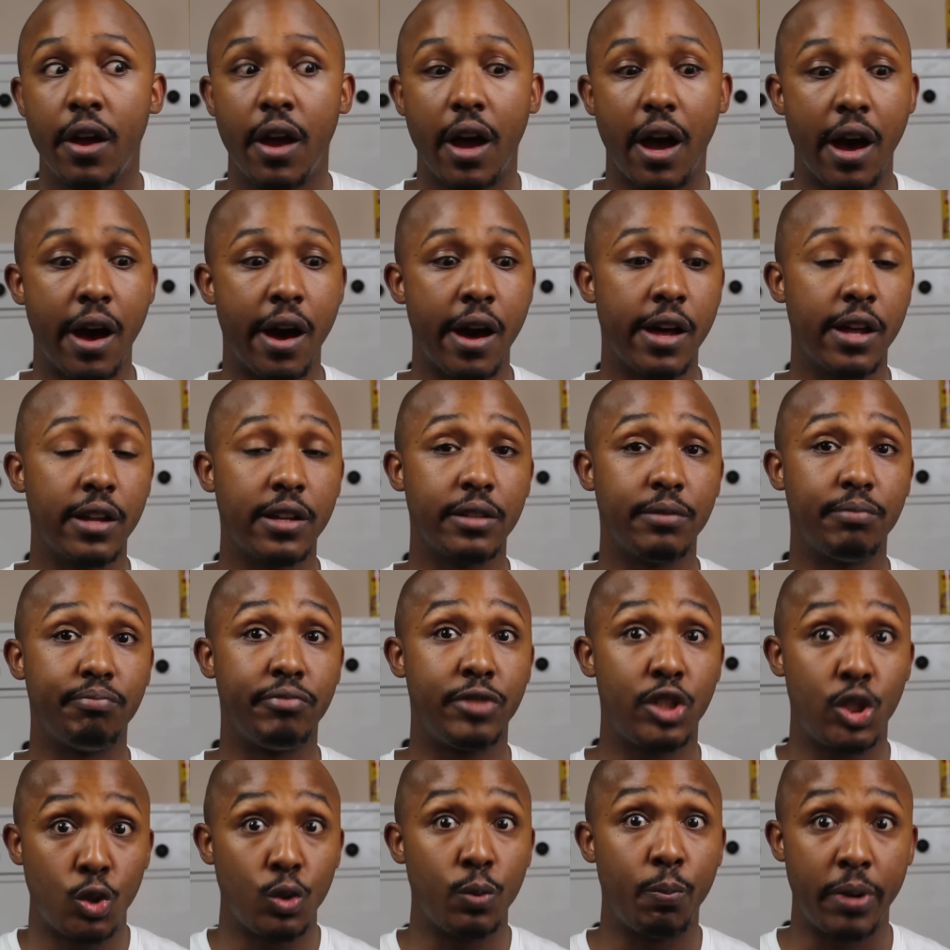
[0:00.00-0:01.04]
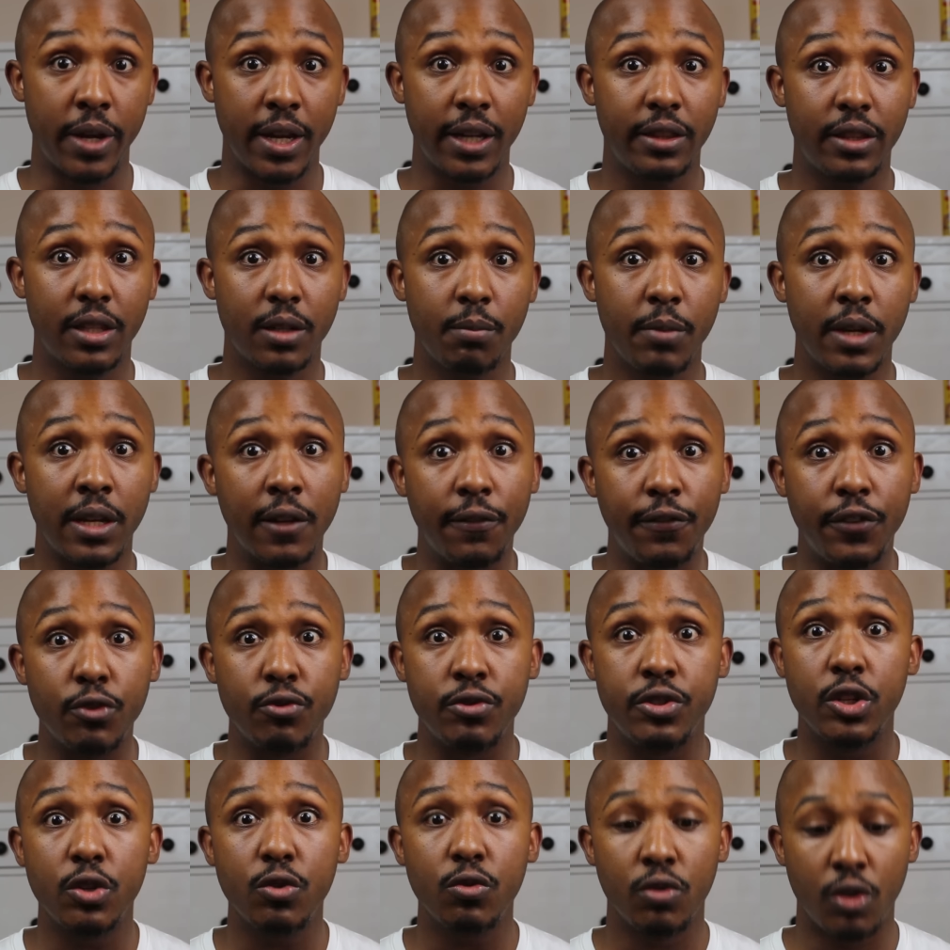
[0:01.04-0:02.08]
to pick them, and if you
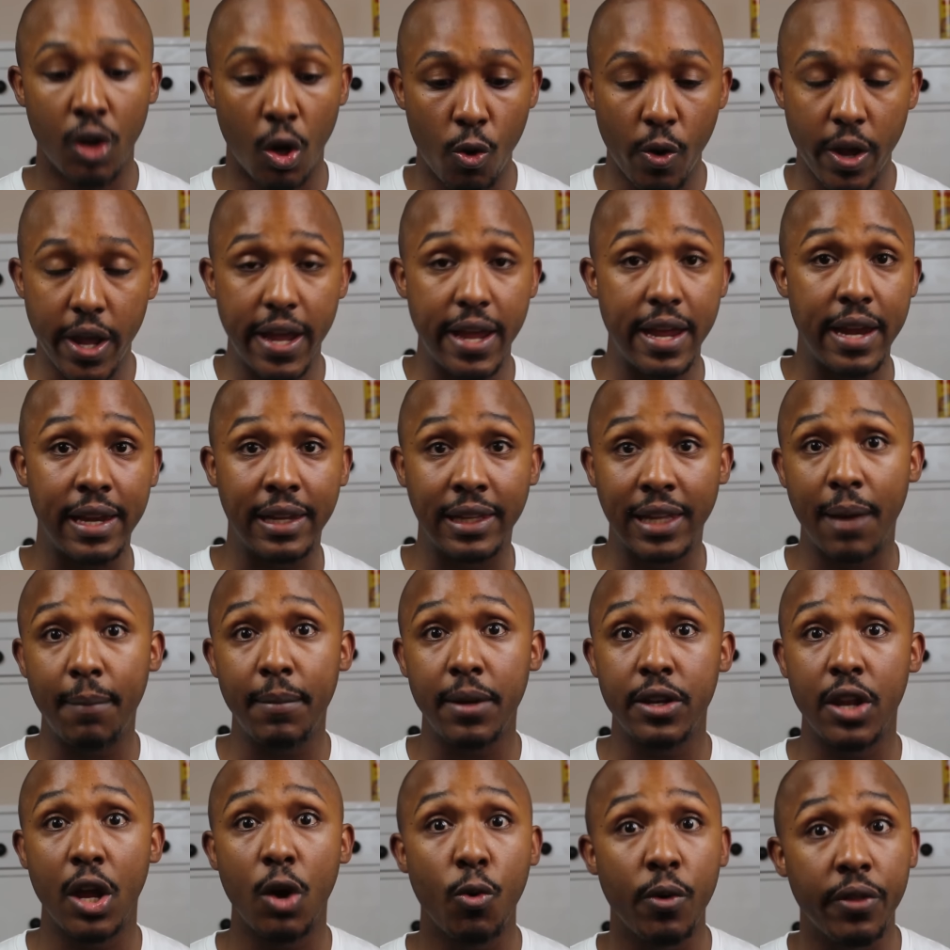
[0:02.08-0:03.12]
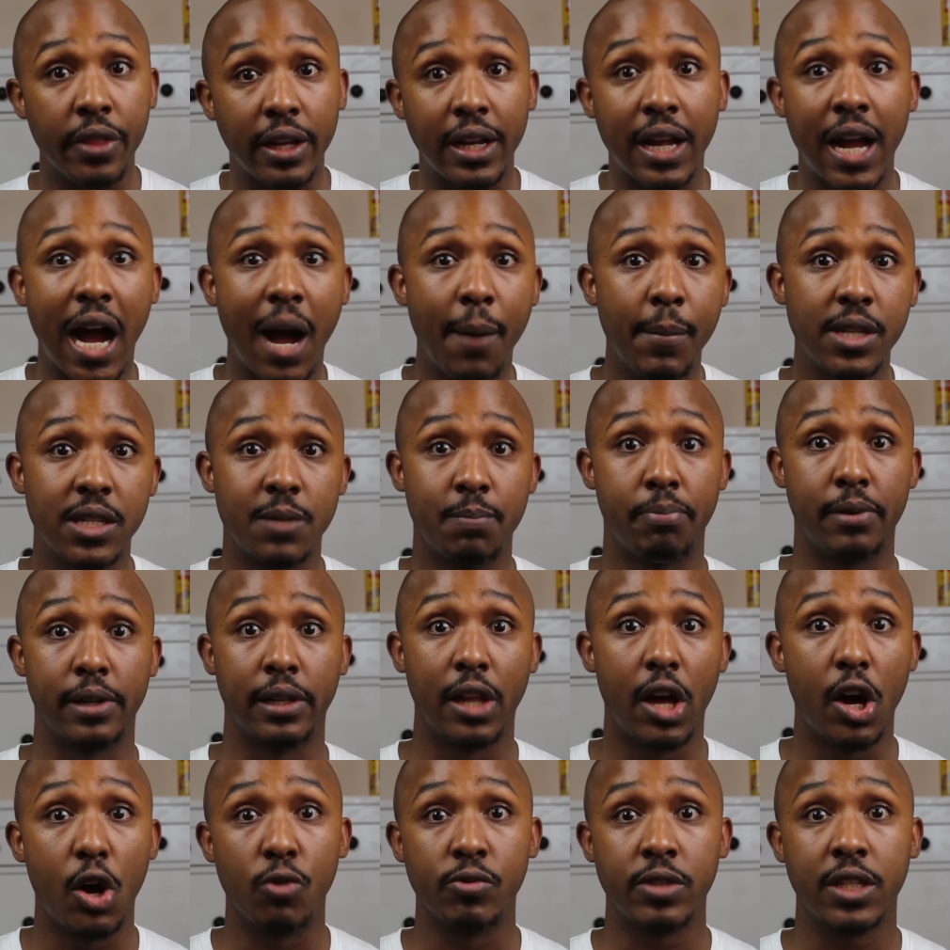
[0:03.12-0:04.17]
do, go ahead and let me know in the comments below.